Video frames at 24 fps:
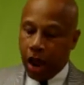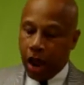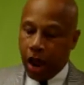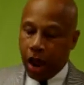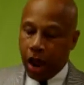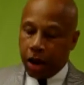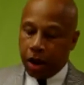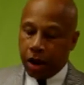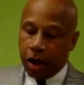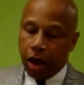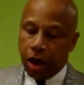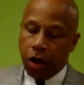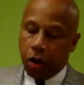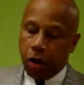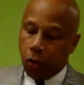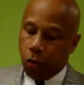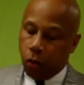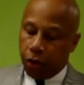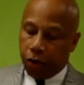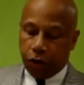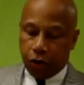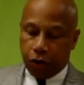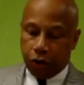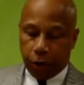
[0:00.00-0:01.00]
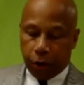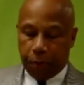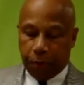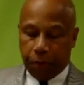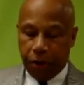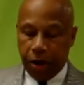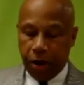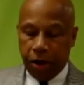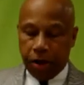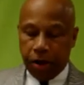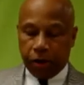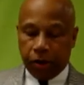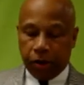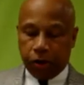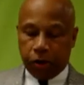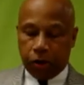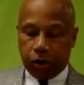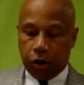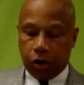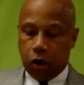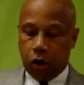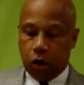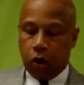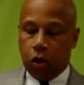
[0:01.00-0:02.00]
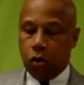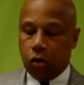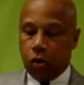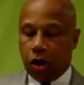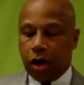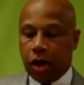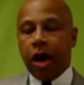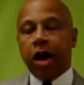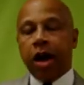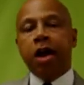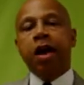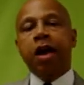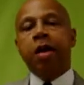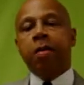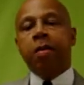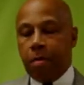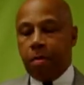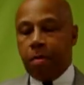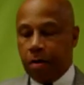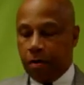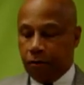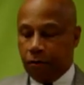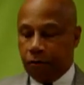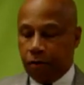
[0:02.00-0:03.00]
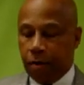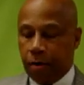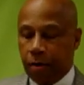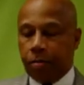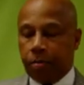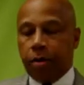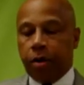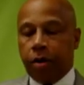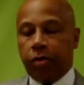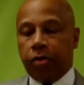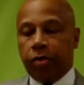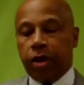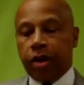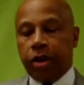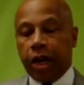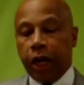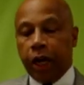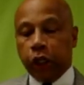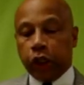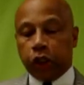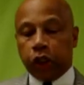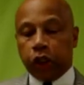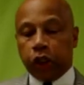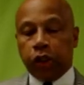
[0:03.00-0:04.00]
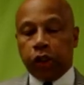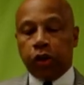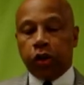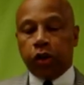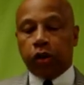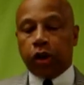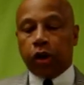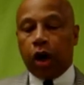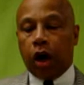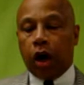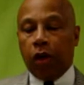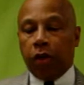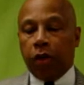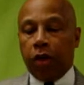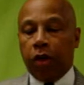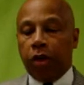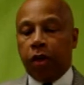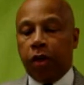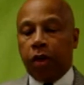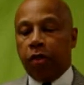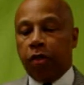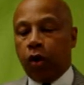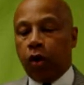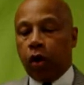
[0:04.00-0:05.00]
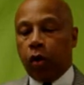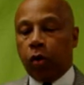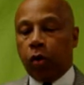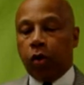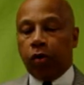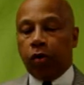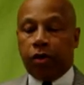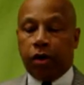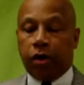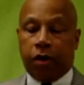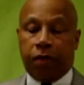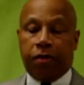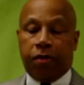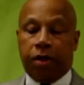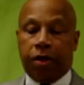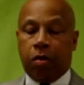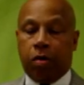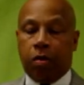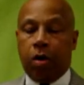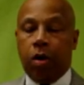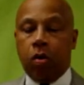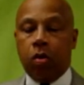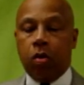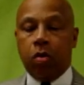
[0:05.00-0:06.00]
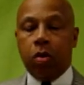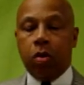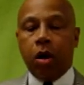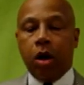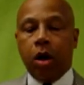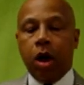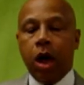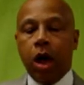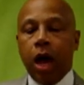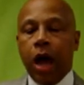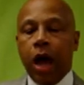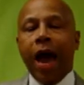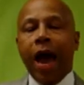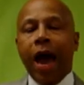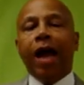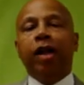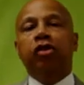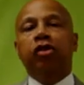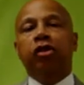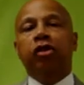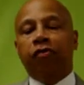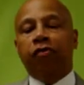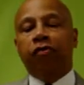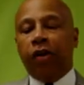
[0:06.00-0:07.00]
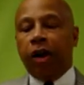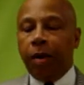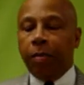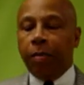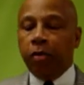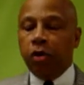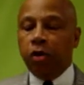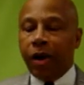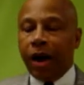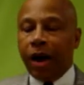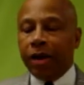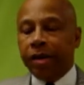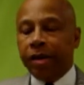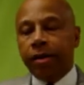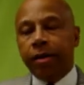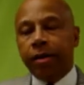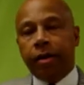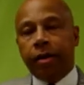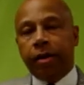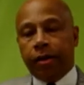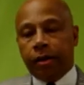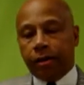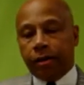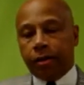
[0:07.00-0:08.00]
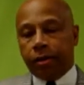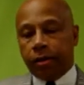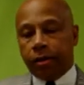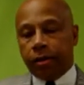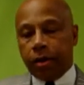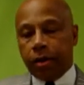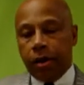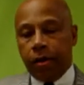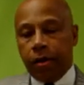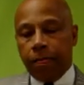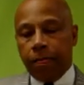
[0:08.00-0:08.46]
and with Europeans who came from the nations other than those of their own, had to develop new identities